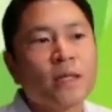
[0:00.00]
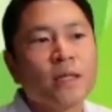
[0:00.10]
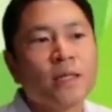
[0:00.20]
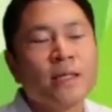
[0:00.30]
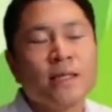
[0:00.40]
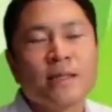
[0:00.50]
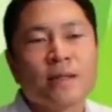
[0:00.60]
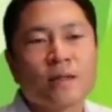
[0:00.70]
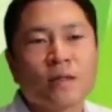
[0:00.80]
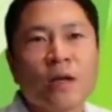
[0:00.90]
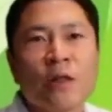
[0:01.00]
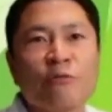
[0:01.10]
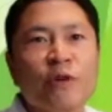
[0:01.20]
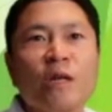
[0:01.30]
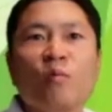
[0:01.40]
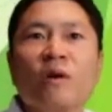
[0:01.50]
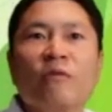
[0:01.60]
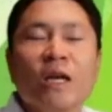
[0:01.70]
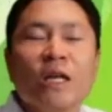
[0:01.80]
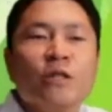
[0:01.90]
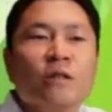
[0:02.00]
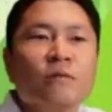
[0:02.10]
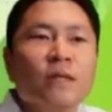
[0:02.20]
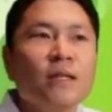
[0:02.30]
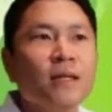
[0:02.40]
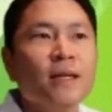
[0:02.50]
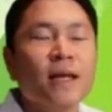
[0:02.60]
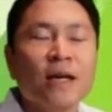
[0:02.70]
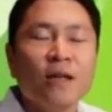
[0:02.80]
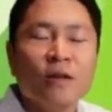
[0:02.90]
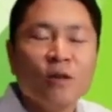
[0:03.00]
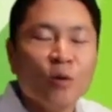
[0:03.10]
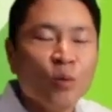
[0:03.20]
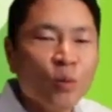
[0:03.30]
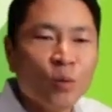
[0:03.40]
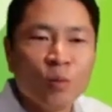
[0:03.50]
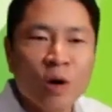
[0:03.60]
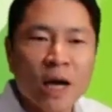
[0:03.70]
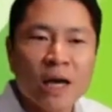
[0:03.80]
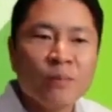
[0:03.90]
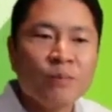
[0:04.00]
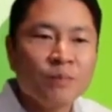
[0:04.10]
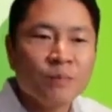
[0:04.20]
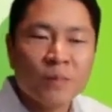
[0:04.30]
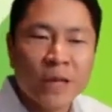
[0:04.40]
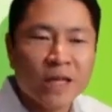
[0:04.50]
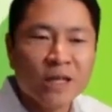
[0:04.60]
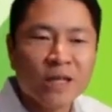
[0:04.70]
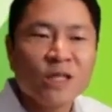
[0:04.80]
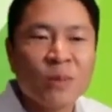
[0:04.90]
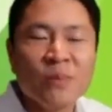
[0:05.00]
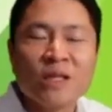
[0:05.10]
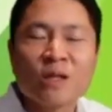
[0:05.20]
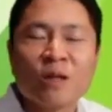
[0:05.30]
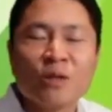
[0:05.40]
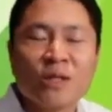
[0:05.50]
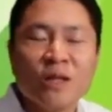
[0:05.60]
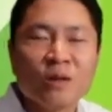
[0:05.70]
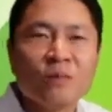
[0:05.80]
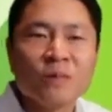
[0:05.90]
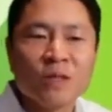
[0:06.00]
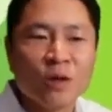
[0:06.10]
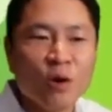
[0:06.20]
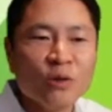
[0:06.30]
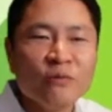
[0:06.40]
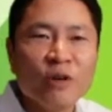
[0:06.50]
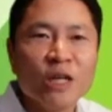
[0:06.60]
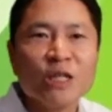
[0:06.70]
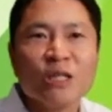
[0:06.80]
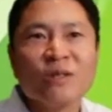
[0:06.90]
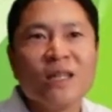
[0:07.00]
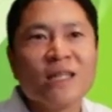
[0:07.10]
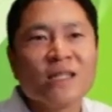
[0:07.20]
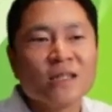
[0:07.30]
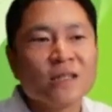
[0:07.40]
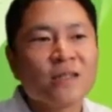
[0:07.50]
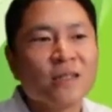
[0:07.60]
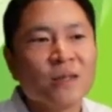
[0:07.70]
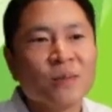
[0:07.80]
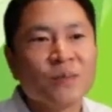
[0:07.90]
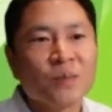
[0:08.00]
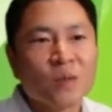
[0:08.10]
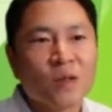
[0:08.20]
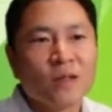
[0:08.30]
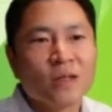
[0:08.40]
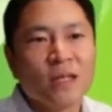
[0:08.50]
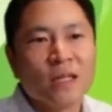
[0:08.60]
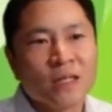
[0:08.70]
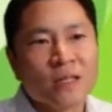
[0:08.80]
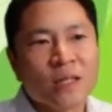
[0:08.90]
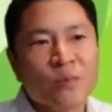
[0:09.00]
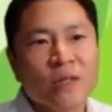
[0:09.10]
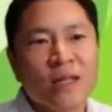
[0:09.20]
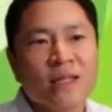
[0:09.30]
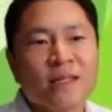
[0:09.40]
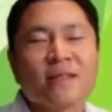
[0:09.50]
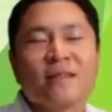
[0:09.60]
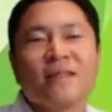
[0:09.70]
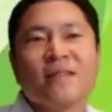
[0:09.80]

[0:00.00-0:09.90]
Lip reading: is a 3-to-1 ratio. I don't know why that is. Maybe it's close to the golden ratio, and that's just something that's